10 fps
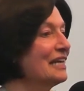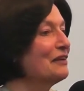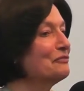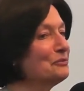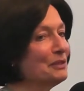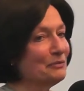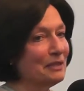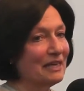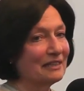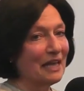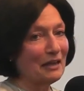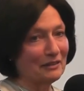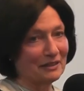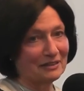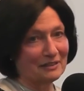Every week we had an
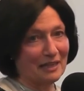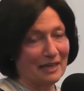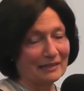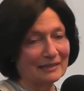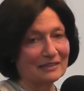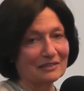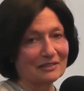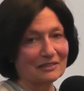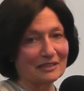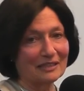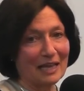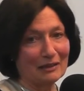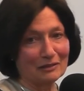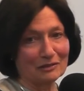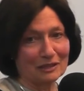ethics class to discuss
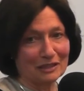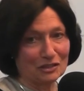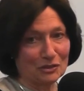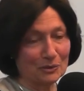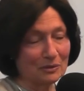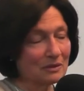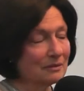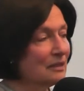ethical issues